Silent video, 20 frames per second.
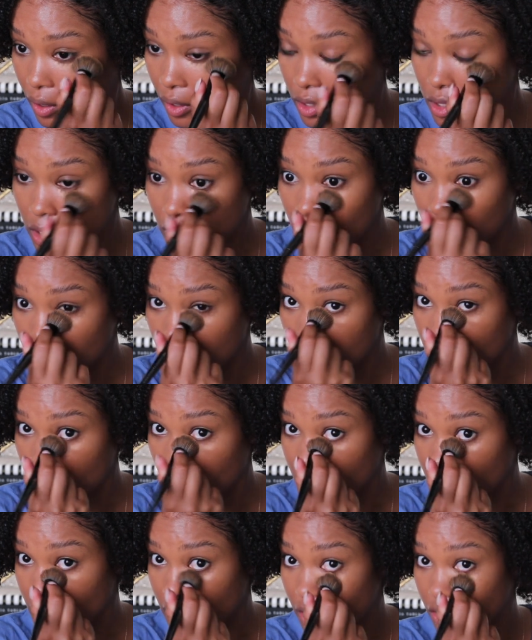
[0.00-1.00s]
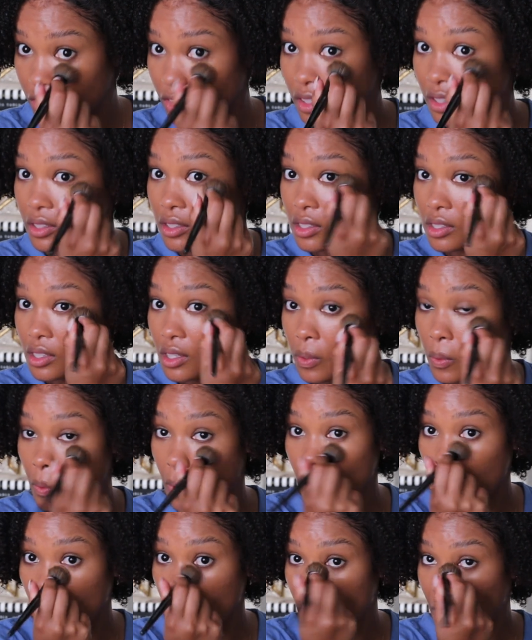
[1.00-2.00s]
gosh, that makes such a difference.
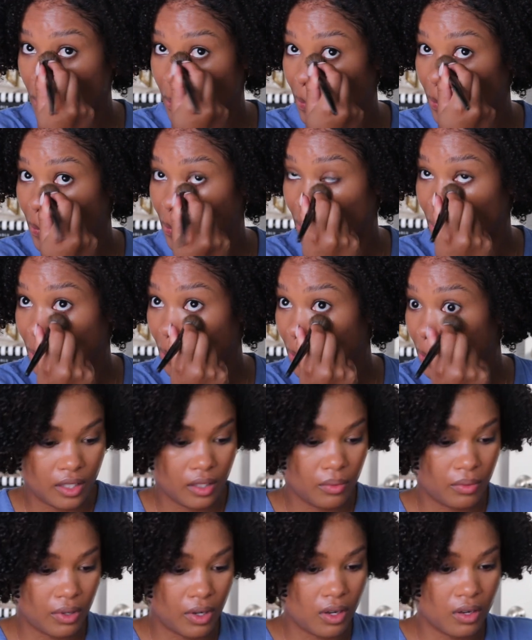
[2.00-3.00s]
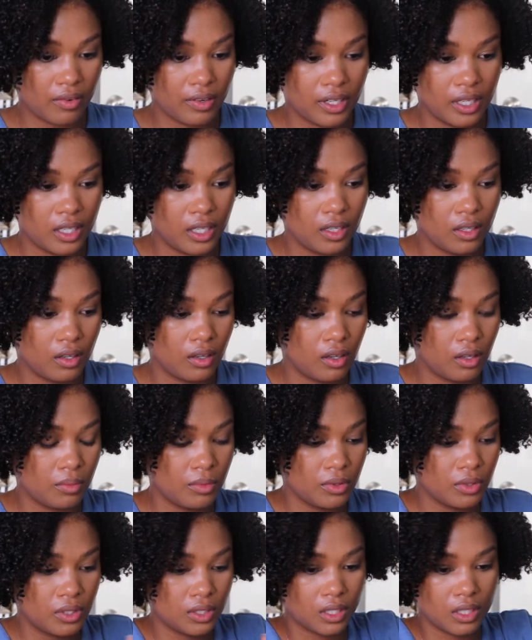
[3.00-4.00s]
And then we're already
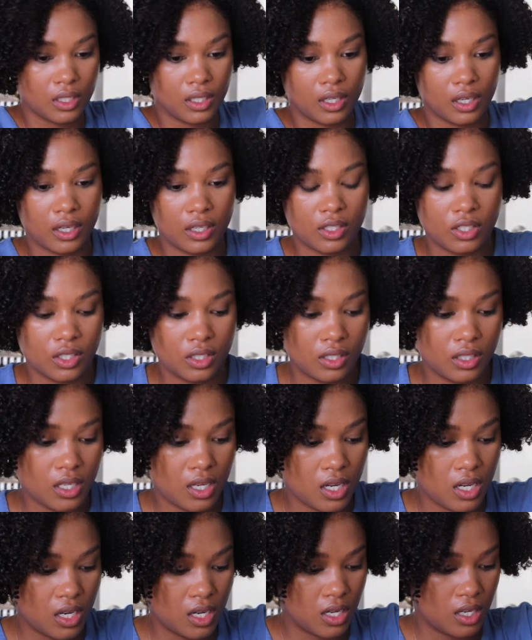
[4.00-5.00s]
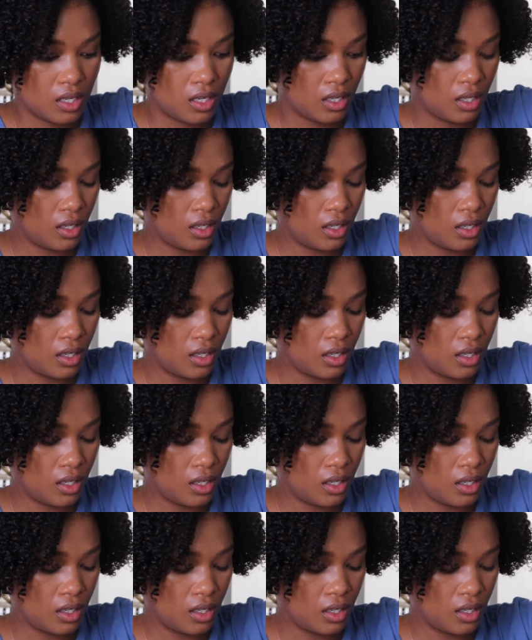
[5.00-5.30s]
almost done. I just need